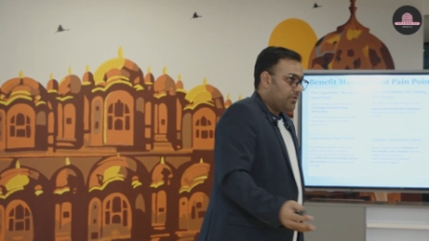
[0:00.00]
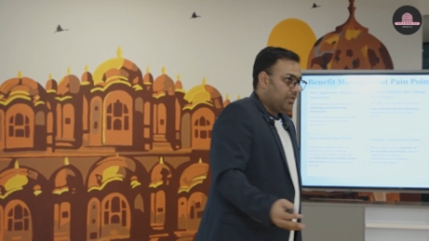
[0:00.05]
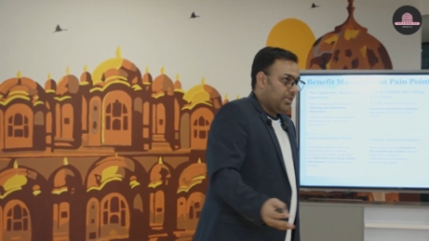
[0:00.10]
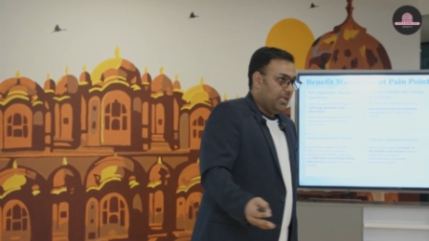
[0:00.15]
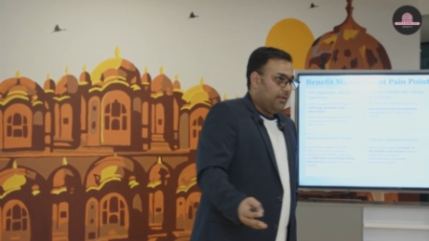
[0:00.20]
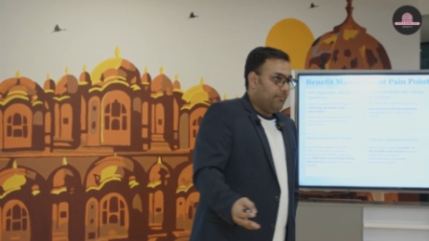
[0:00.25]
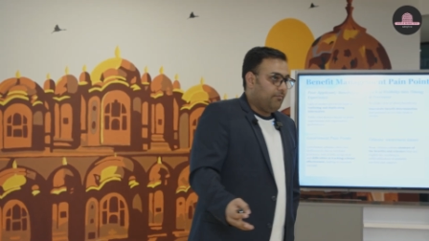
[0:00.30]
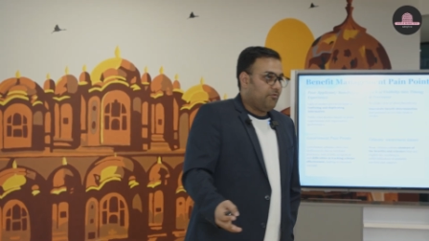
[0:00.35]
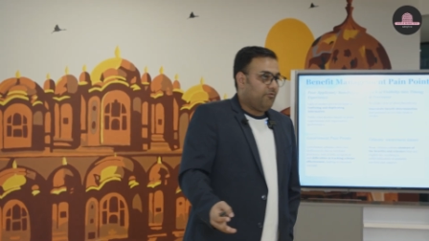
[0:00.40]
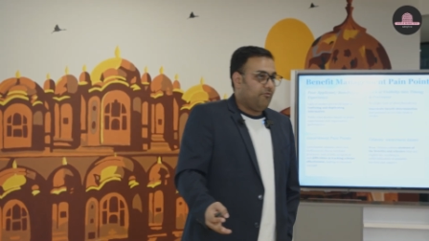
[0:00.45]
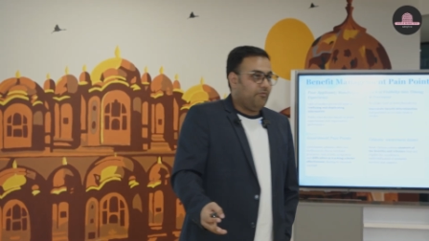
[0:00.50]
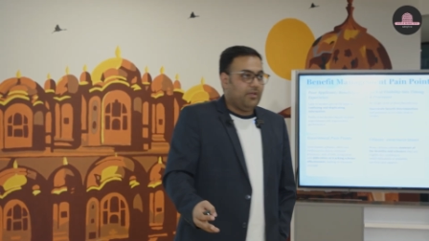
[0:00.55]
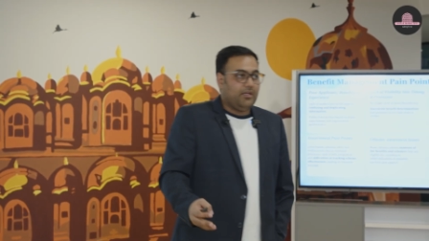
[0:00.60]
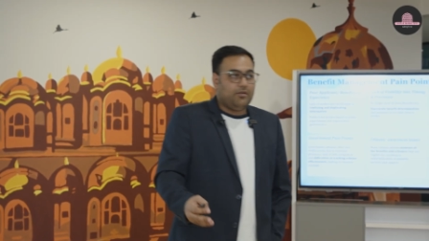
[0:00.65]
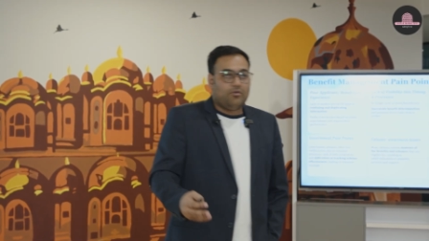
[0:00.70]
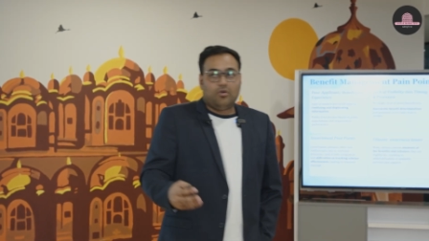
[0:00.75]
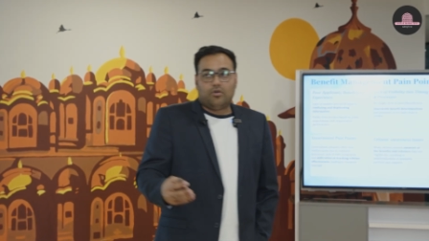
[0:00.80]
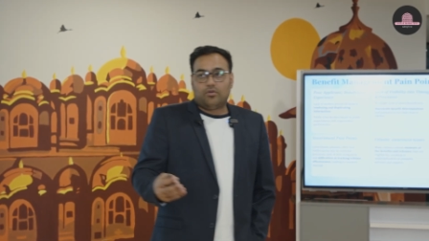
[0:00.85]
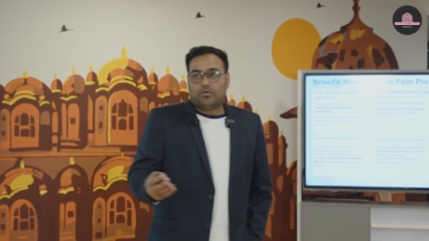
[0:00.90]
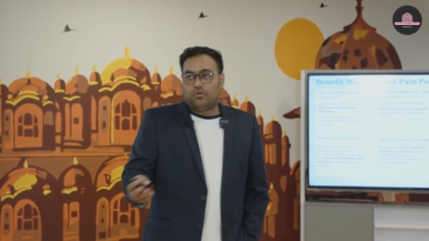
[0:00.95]
schemes. We
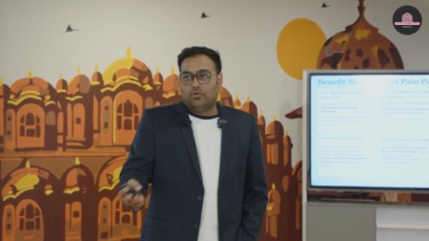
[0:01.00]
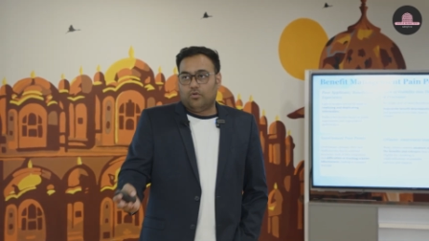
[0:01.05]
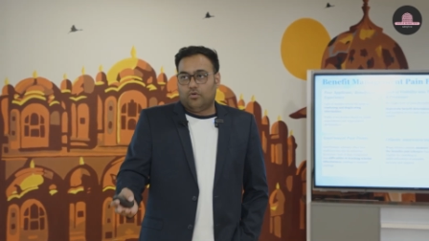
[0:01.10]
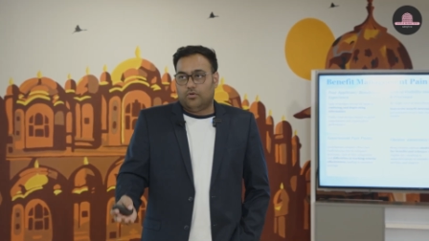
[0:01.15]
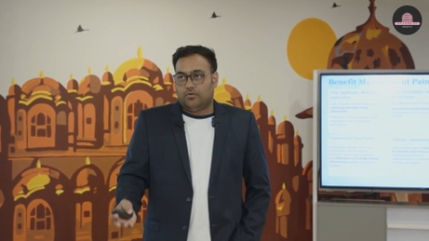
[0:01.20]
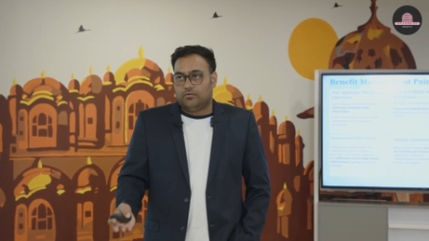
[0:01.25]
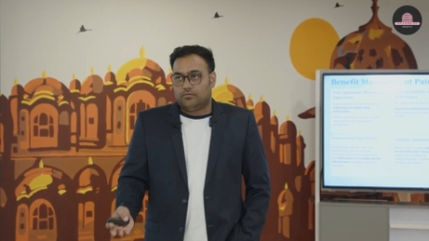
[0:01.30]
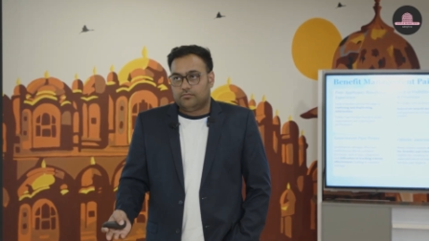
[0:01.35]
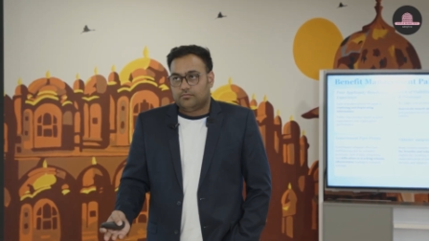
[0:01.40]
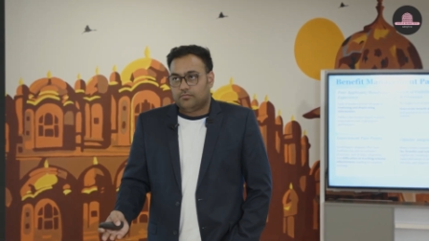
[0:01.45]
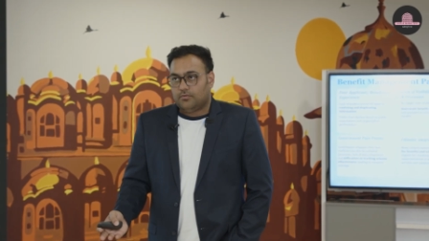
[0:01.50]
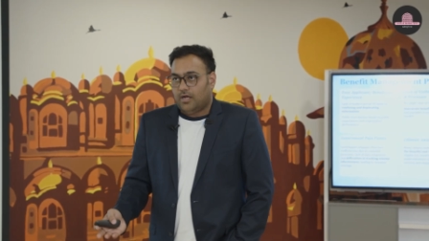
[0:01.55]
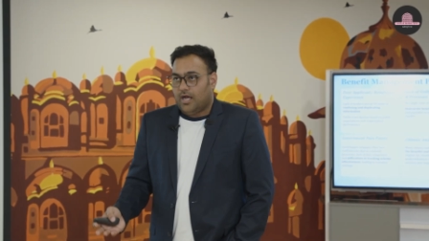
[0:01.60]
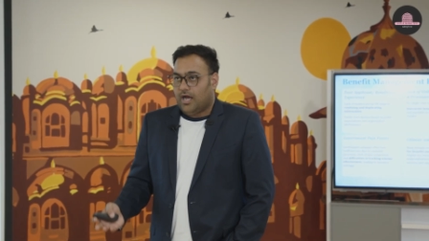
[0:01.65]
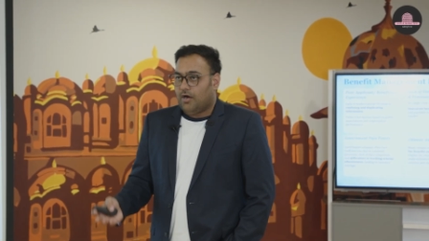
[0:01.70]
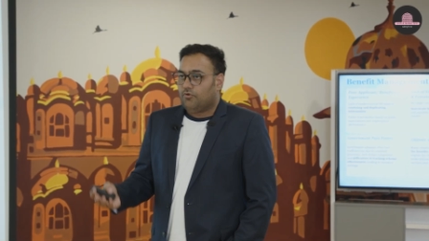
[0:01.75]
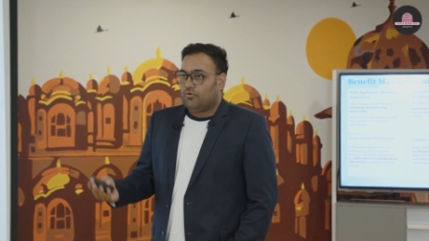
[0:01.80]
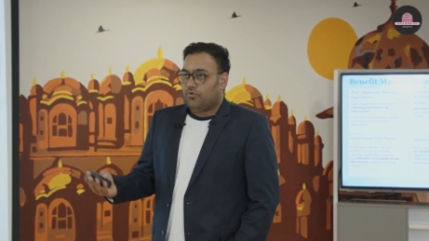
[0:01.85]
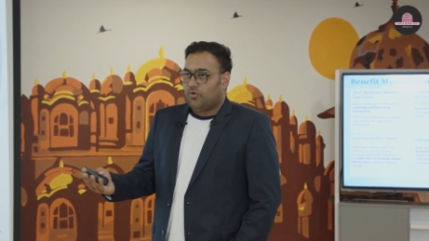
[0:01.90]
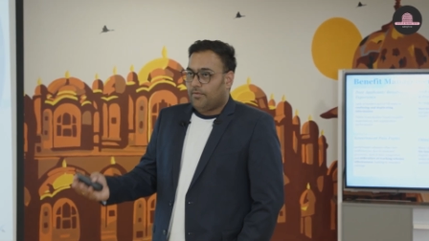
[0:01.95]
don't know
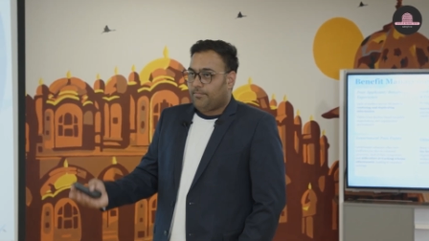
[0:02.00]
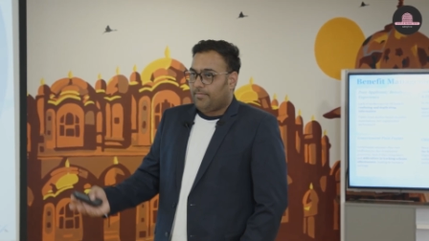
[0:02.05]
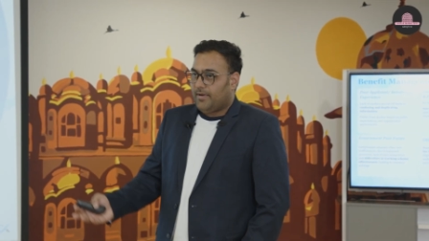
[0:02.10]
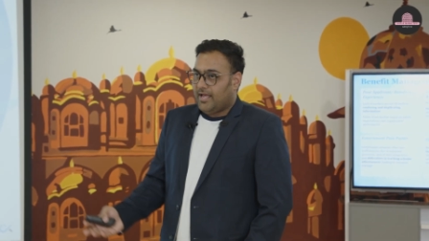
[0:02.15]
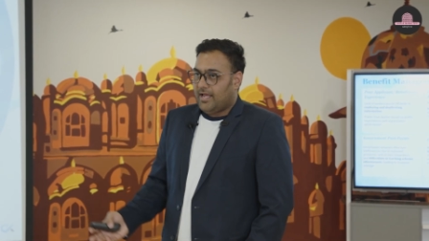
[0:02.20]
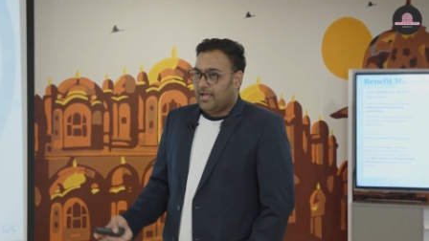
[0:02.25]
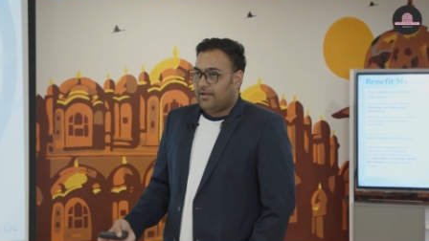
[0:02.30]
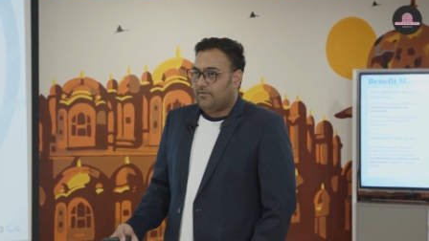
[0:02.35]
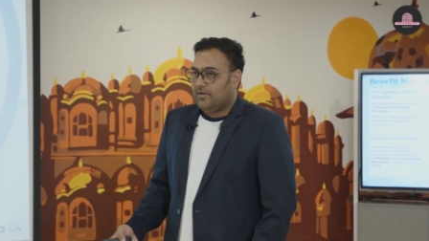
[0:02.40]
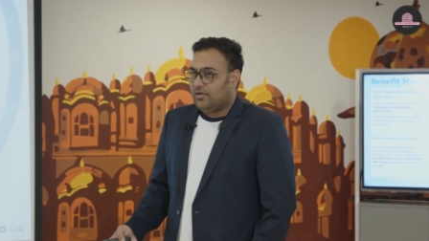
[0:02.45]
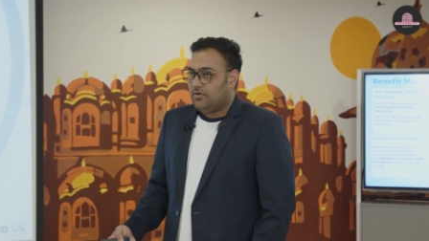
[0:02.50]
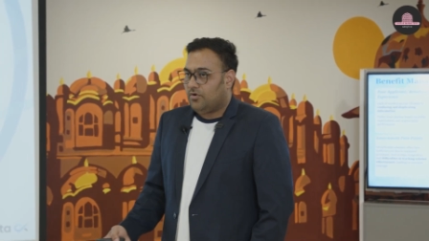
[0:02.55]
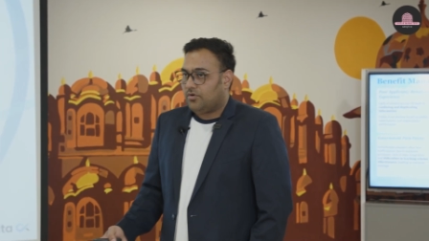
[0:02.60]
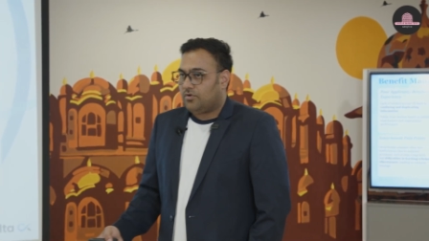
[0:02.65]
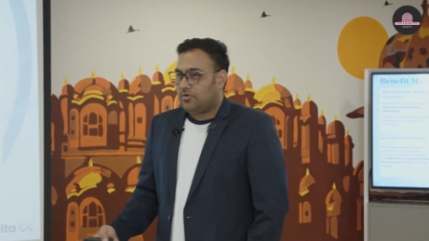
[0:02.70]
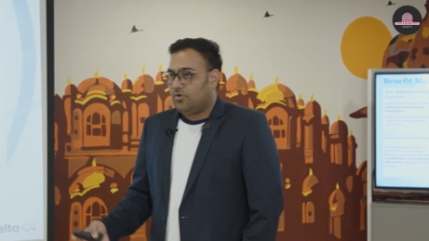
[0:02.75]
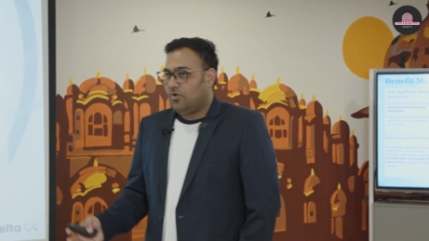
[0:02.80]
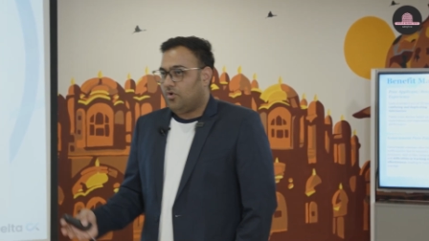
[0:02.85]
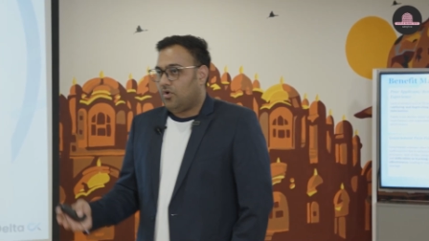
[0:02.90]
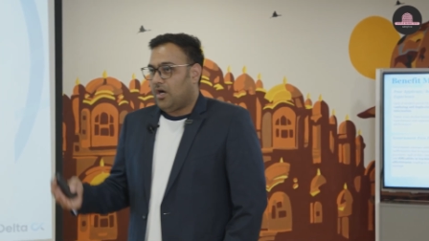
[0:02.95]
how to apply. We
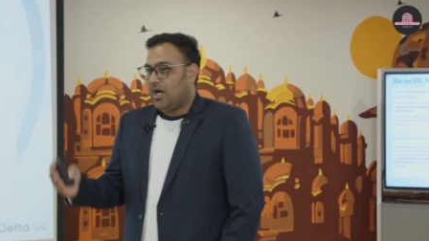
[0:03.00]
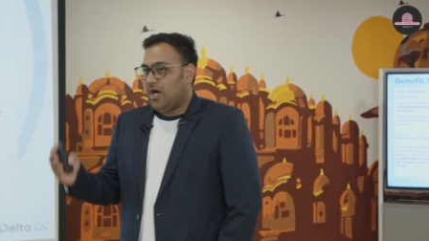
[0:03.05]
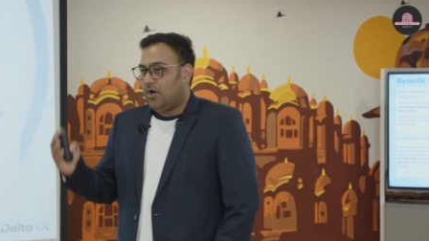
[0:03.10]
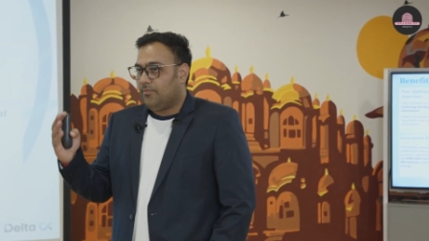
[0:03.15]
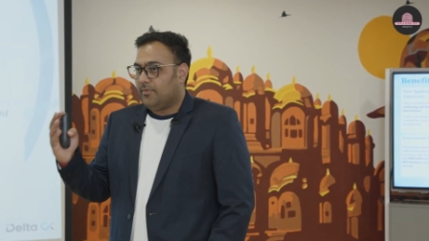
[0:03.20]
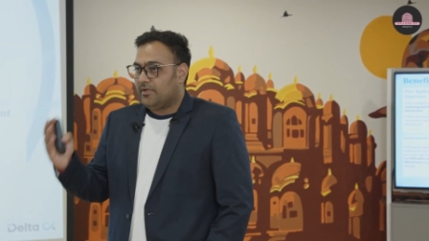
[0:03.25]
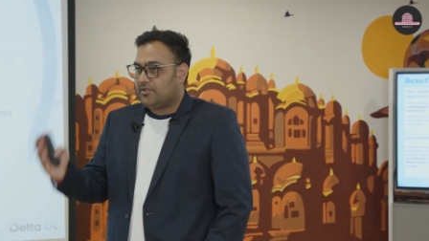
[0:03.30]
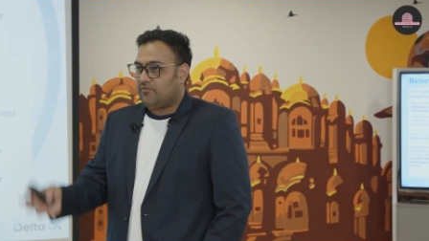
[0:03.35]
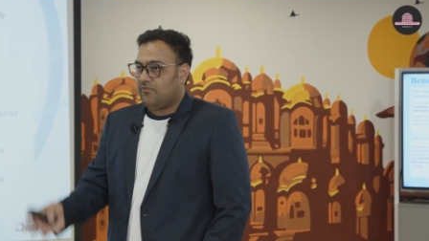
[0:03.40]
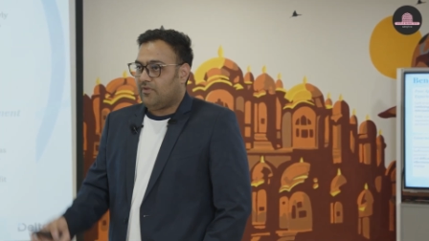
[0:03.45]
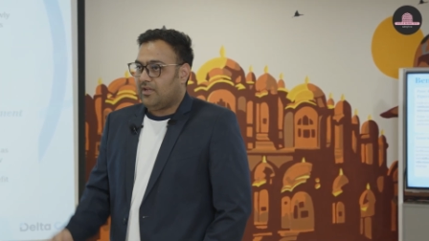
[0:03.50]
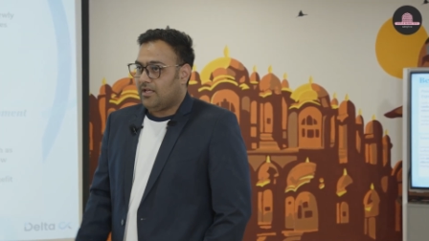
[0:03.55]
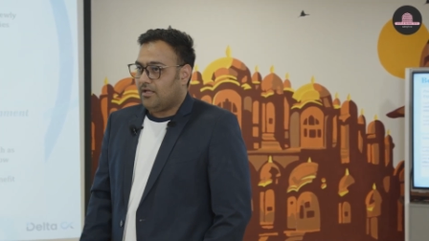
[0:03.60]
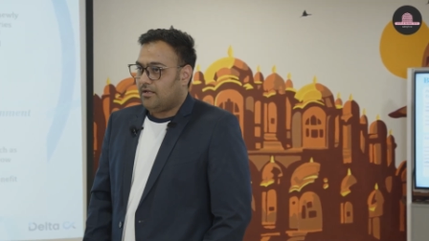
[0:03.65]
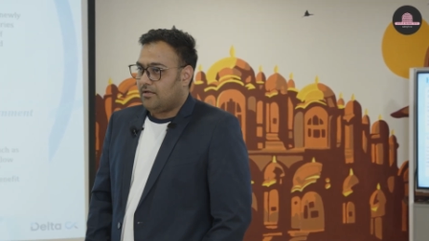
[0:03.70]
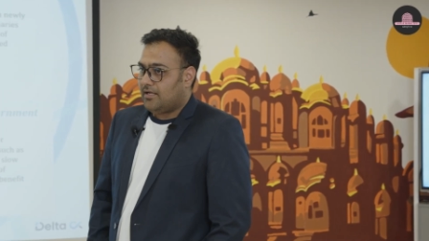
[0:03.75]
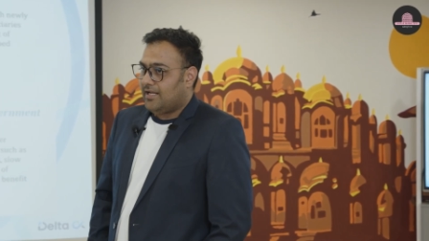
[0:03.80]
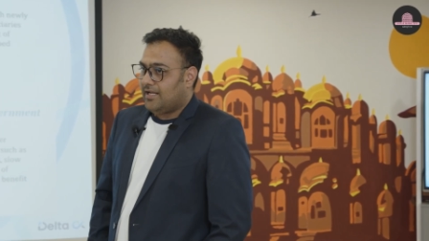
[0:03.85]
don't know how much we are